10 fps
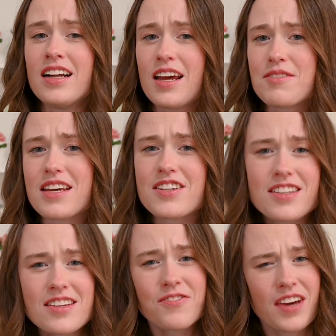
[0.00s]
It was
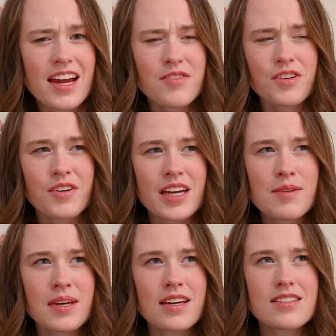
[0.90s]
actually kind of
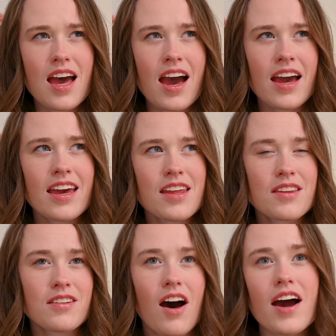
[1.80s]
annoying because I
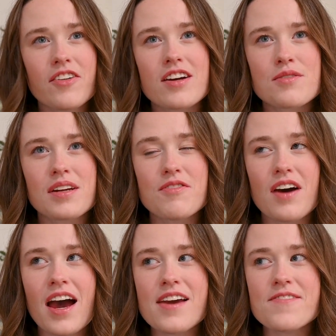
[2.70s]
thought I read
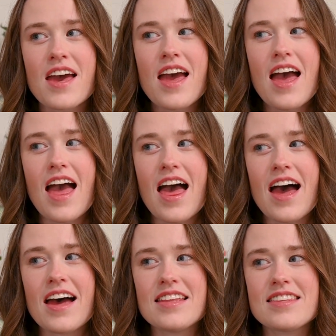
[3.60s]
25
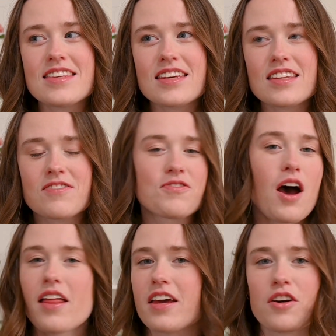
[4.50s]
and
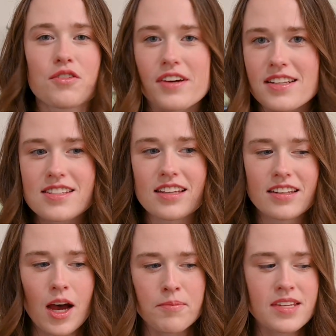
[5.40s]
like Goodreads
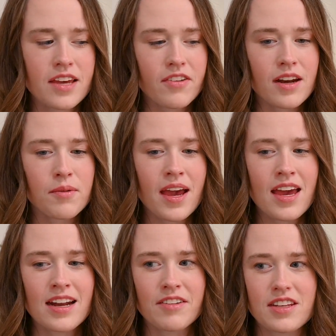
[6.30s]
didn't update right
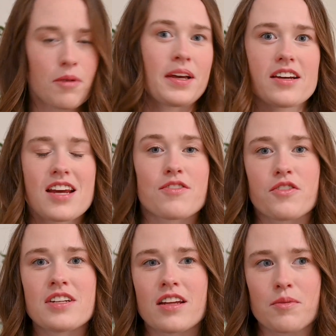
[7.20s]
away, and I was like, oh my gosh, I have to
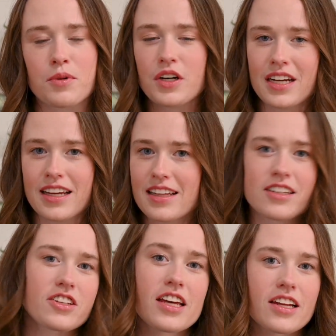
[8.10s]
read another book, and I had
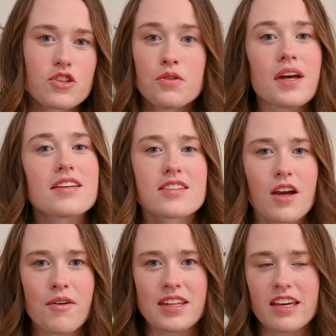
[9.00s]
literally like 2 days to
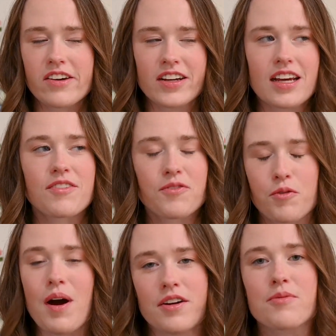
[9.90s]
go in the year and I
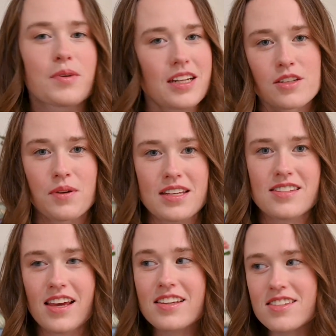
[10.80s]
wound up reading
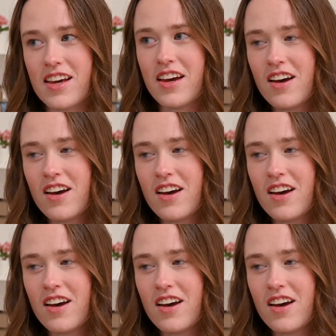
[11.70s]
26